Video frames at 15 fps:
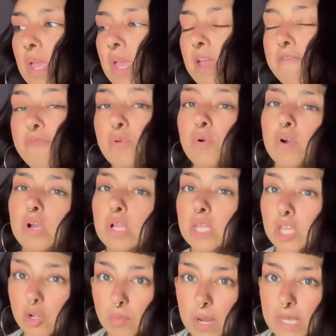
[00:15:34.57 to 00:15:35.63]
If you are a
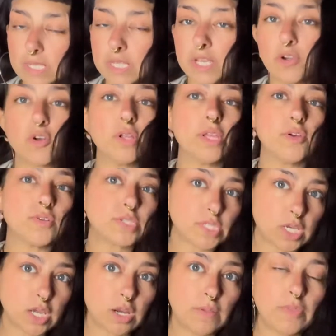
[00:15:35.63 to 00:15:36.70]
Leo rising or Leo
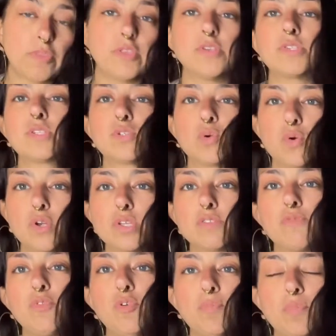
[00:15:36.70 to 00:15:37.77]
sun, this Taurus
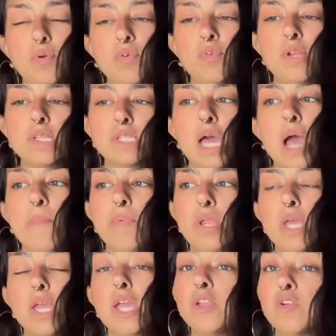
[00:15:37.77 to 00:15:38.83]
full moon is
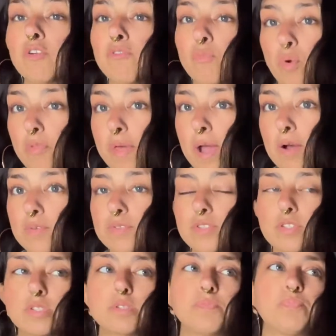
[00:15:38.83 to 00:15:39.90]
happening in your 4th
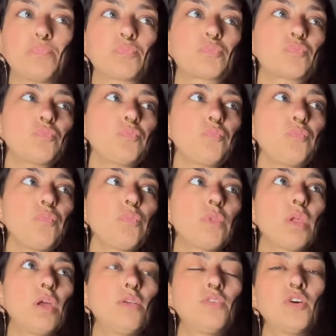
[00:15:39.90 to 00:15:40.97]
house.
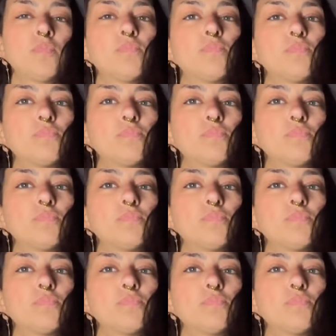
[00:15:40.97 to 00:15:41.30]
Nope.